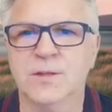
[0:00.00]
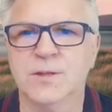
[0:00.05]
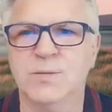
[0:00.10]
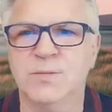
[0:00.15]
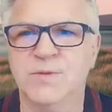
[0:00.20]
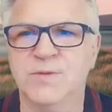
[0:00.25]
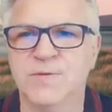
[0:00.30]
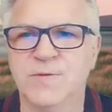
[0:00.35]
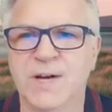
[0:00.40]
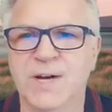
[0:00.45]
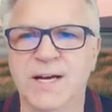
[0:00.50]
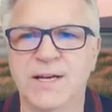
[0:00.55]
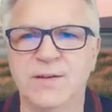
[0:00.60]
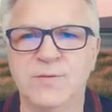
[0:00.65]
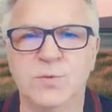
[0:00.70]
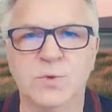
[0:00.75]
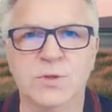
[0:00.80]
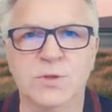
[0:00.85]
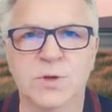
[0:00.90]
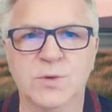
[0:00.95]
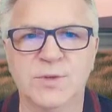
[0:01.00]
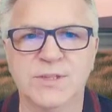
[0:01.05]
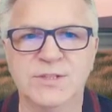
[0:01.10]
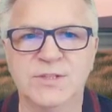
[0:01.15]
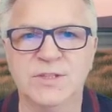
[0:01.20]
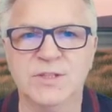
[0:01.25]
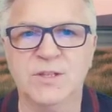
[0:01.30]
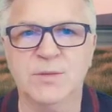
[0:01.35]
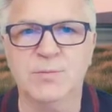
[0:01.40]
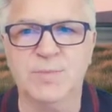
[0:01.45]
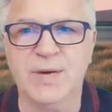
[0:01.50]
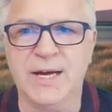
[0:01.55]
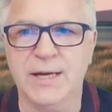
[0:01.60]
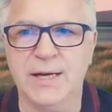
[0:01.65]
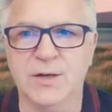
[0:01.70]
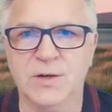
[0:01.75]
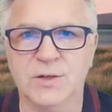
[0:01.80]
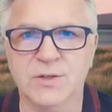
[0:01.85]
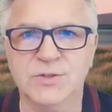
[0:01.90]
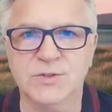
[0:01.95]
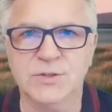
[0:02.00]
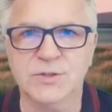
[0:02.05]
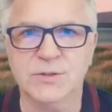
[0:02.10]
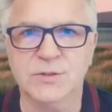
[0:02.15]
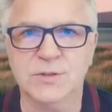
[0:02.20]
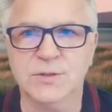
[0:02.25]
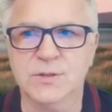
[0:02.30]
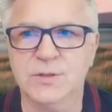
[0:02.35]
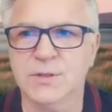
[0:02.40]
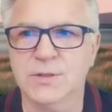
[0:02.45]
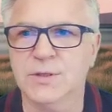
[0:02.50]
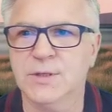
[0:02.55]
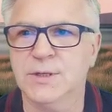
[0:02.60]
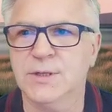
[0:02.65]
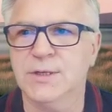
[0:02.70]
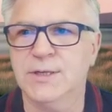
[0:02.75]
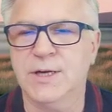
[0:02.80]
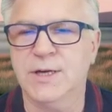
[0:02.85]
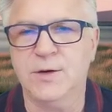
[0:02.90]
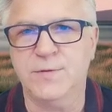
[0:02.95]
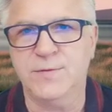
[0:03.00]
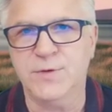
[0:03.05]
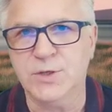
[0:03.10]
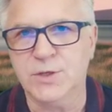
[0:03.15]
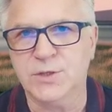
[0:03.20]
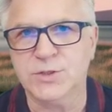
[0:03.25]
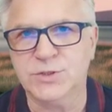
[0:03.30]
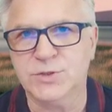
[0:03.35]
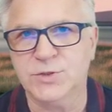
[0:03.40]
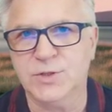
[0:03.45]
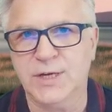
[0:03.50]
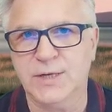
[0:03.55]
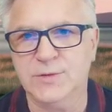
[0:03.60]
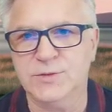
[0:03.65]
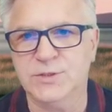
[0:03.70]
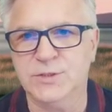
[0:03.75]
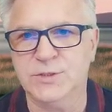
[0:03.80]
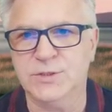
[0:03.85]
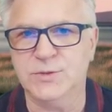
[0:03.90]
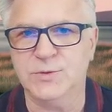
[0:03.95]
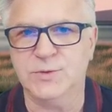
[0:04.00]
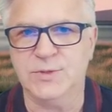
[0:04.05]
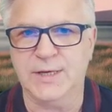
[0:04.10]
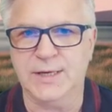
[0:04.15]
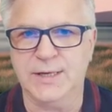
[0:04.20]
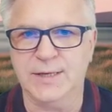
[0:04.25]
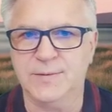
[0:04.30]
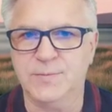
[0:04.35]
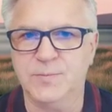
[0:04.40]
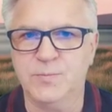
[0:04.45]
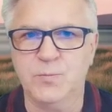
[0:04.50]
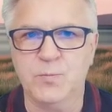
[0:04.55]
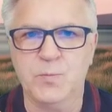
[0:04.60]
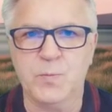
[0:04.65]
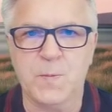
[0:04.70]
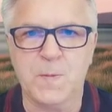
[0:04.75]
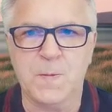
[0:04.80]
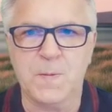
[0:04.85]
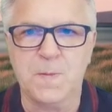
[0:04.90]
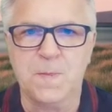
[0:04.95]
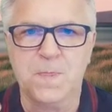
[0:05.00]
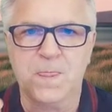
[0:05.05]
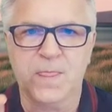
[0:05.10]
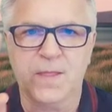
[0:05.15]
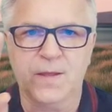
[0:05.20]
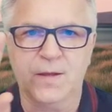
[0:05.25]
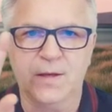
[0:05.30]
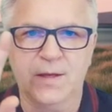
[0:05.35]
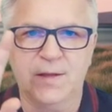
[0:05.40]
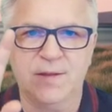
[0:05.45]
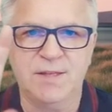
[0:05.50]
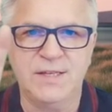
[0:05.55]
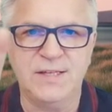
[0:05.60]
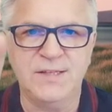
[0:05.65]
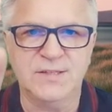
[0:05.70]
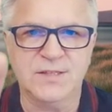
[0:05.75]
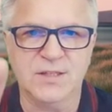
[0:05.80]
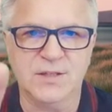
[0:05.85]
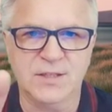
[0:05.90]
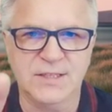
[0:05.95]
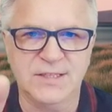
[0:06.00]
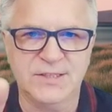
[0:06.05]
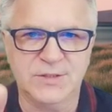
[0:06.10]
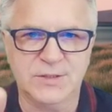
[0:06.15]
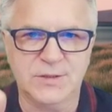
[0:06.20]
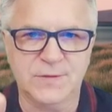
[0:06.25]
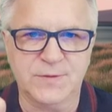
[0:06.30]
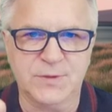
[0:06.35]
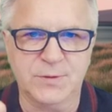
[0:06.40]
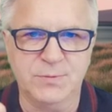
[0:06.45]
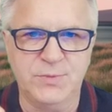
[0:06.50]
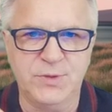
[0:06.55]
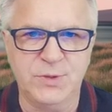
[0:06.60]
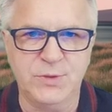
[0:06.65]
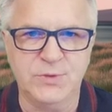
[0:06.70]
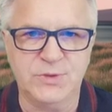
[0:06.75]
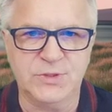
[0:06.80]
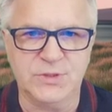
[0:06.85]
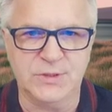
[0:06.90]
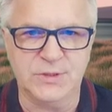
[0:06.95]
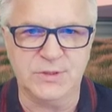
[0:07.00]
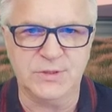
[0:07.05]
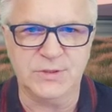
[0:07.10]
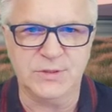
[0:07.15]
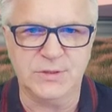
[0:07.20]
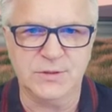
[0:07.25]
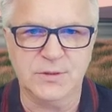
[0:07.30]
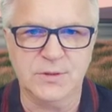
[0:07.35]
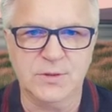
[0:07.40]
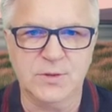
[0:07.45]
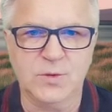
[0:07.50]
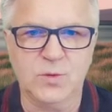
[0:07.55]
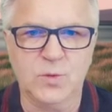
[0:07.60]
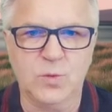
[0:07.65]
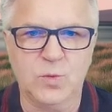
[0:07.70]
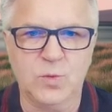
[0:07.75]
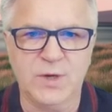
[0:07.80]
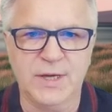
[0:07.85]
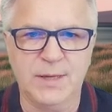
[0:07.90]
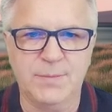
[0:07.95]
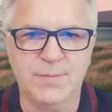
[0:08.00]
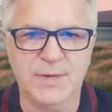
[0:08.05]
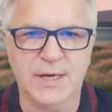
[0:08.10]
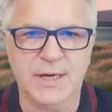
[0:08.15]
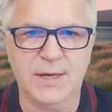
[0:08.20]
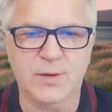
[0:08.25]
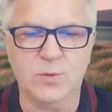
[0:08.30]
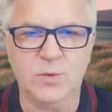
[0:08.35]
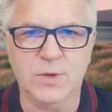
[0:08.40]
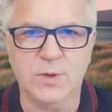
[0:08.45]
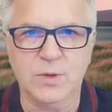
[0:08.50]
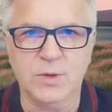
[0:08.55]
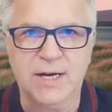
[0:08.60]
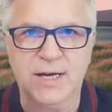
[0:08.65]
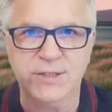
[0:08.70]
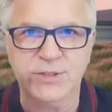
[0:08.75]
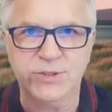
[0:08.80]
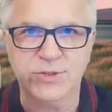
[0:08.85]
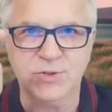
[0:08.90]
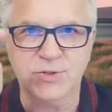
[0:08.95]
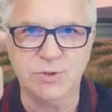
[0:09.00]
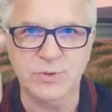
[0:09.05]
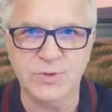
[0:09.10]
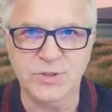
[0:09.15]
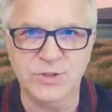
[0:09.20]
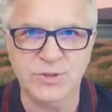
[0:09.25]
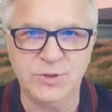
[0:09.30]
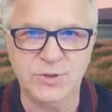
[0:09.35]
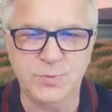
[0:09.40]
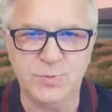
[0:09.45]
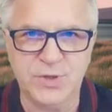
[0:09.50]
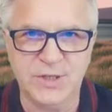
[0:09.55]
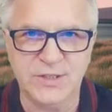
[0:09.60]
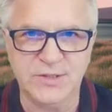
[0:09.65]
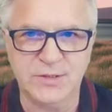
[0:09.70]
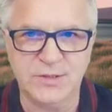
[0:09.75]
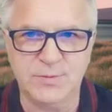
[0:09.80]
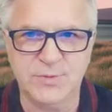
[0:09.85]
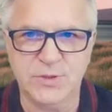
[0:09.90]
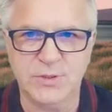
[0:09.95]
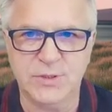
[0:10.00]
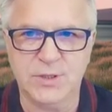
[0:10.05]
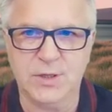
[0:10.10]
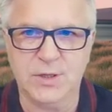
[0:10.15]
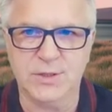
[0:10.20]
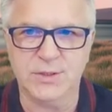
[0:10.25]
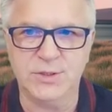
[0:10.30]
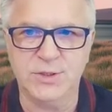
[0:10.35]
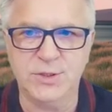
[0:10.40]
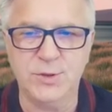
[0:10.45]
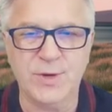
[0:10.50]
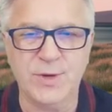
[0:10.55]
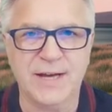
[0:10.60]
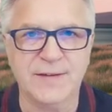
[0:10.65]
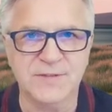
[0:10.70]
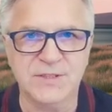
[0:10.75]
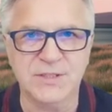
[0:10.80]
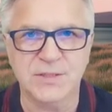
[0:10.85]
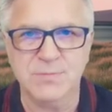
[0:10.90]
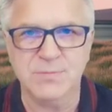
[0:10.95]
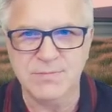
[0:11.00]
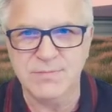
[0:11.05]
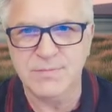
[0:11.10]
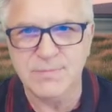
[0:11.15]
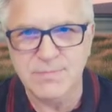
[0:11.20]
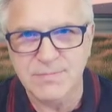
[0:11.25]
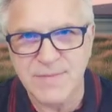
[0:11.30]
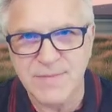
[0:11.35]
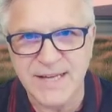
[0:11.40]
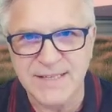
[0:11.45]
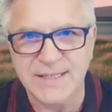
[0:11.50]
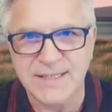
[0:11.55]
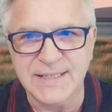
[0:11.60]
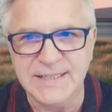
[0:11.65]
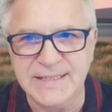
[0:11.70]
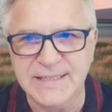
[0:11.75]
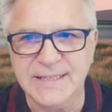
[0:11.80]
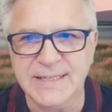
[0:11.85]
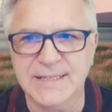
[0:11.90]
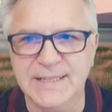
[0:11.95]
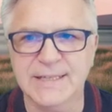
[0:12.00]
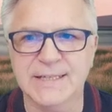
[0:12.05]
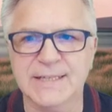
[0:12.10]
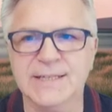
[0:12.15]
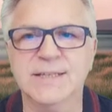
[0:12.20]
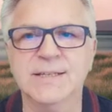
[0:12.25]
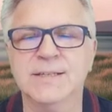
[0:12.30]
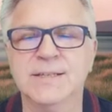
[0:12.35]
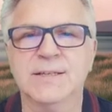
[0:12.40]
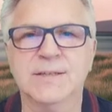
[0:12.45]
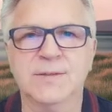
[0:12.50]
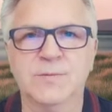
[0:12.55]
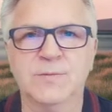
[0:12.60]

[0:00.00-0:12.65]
Number five, we'll go into the BIOS. Now, if you're not sure how to do that, these are a list of computers whereby as soon as you press the button on, you have to madly click